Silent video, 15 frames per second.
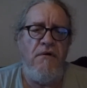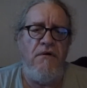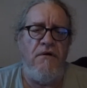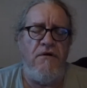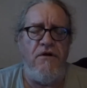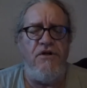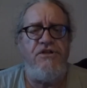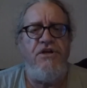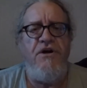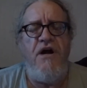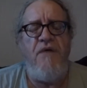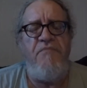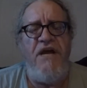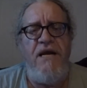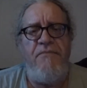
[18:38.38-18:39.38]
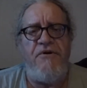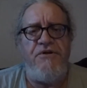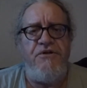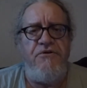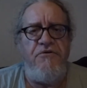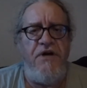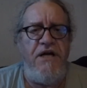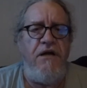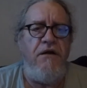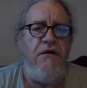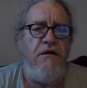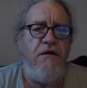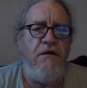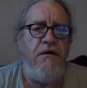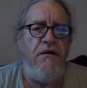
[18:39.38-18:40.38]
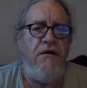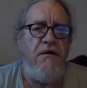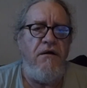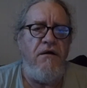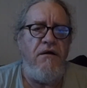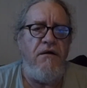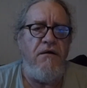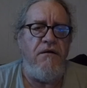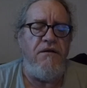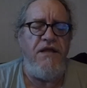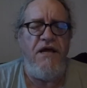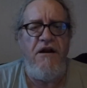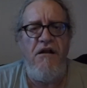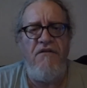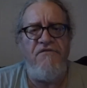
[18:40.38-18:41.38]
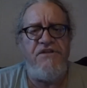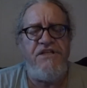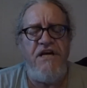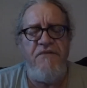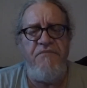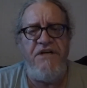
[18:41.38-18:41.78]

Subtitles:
Looks good on paper too, eh? Then all of a sudden,